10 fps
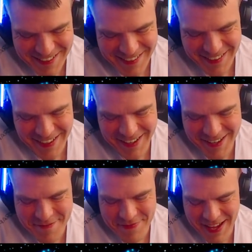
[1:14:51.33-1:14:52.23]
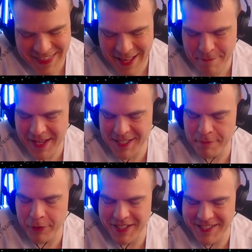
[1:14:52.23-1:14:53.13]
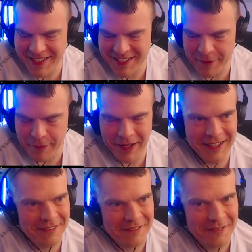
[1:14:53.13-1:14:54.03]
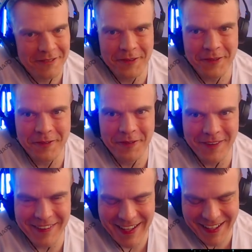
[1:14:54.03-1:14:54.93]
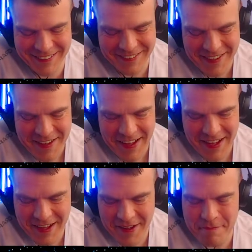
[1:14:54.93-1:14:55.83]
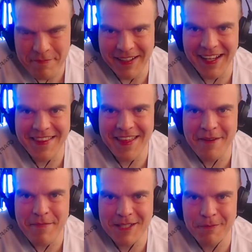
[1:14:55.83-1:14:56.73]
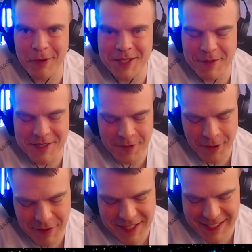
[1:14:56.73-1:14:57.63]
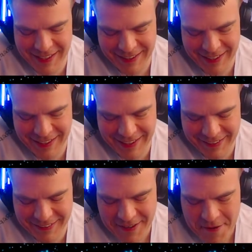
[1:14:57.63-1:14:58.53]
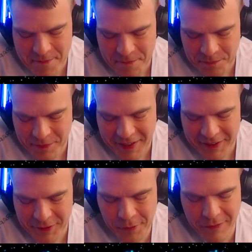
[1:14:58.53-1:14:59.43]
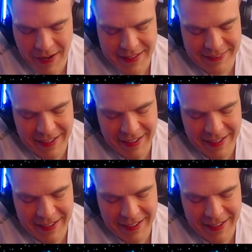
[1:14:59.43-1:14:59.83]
I think mesh brush is great for that. But I think mesh brush was always intended to fight that